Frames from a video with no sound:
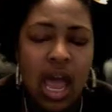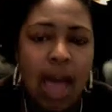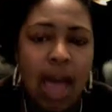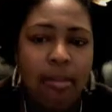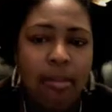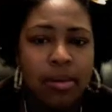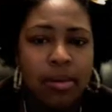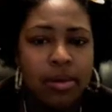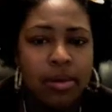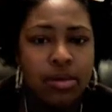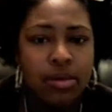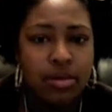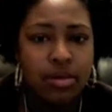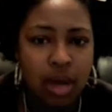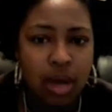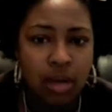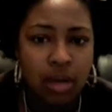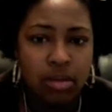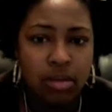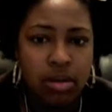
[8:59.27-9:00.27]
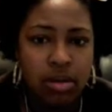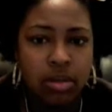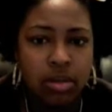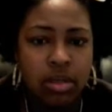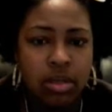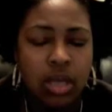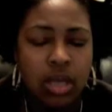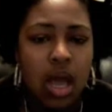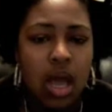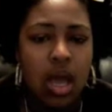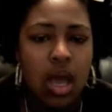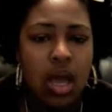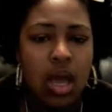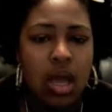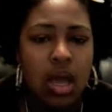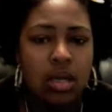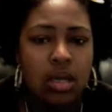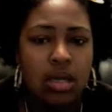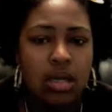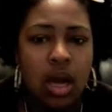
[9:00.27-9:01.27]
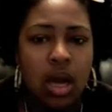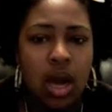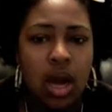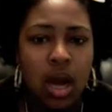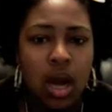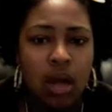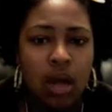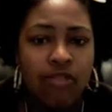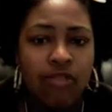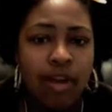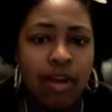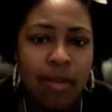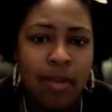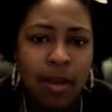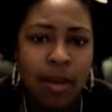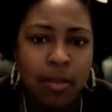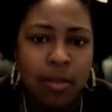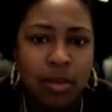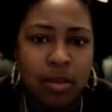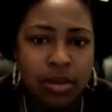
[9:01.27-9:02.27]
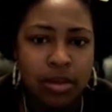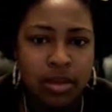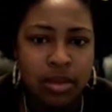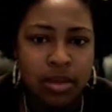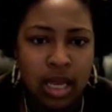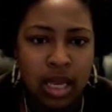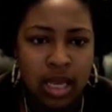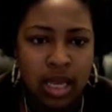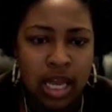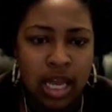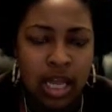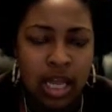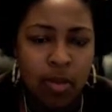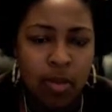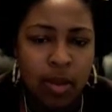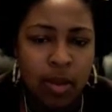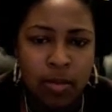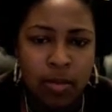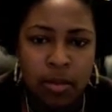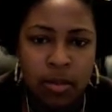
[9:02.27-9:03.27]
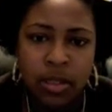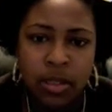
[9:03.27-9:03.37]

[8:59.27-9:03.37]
Put cucumbers, red peppers, and yellow peppers.